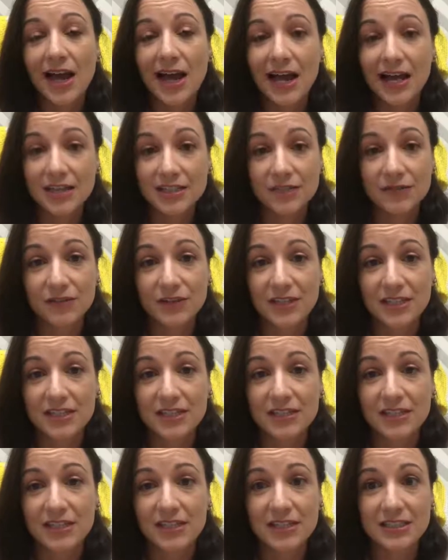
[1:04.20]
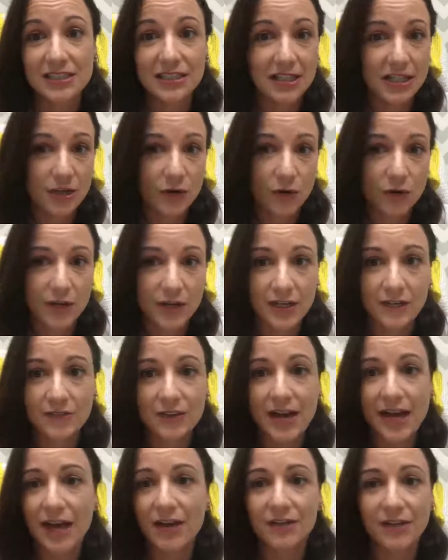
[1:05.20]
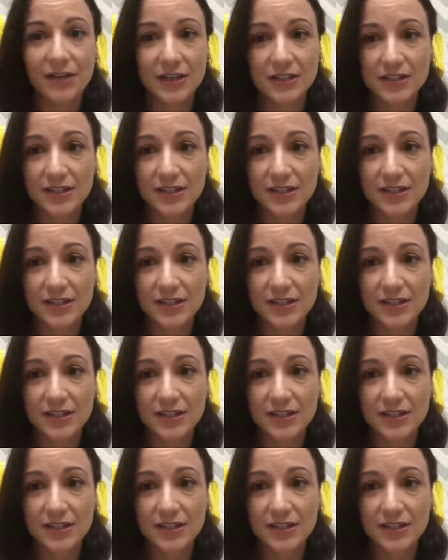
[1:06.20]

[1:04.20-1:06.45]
Actively seizing or even having